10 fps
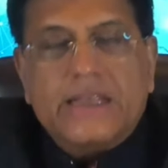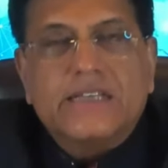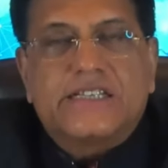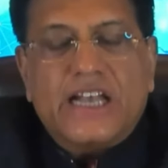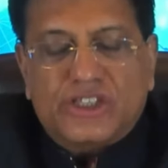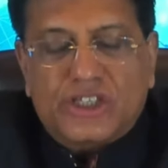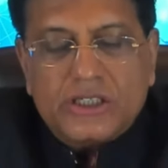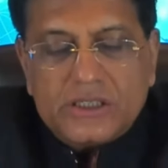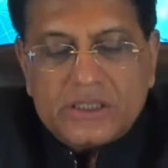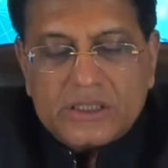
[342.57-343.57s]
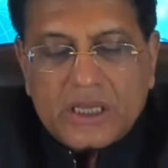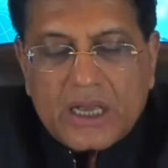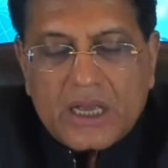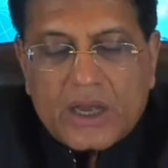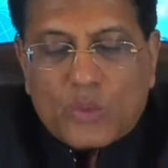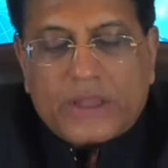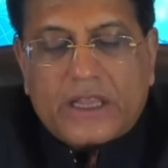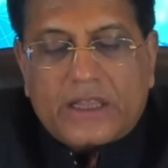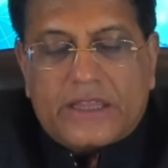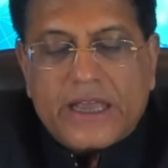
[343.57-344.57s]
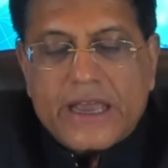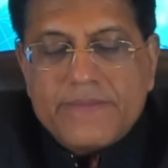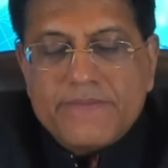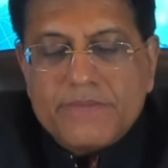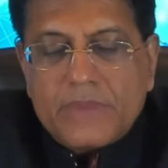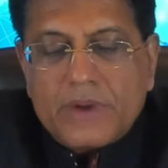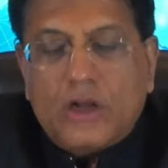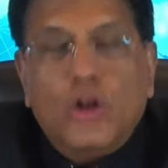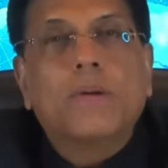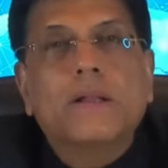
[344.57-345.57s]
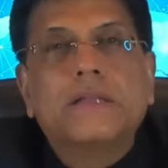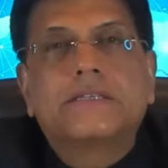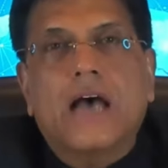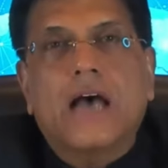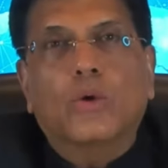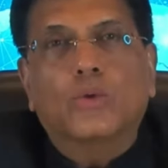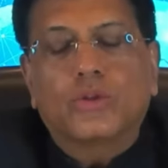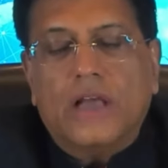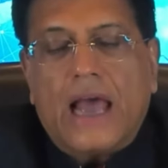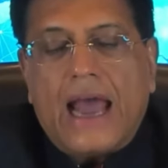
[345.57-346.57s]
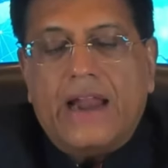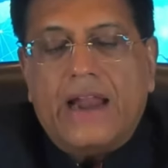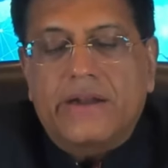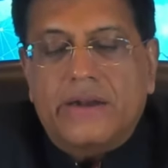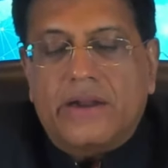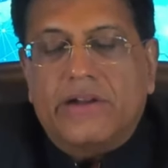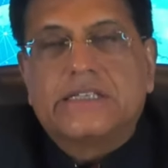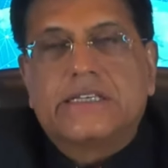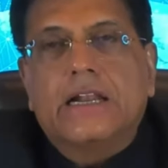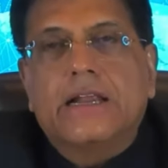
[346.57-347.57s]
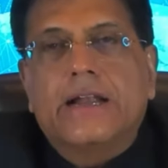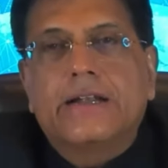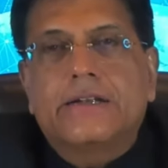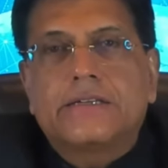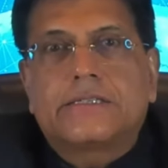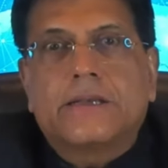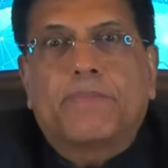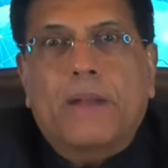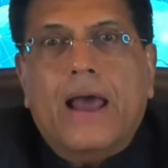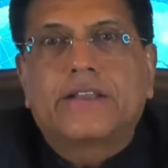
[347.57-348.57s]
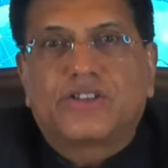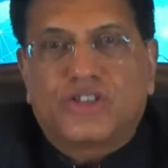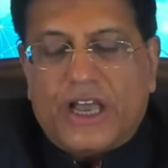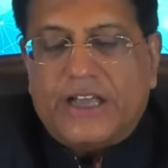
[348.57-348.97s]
In this session, with the theme Global South and Resilient Supply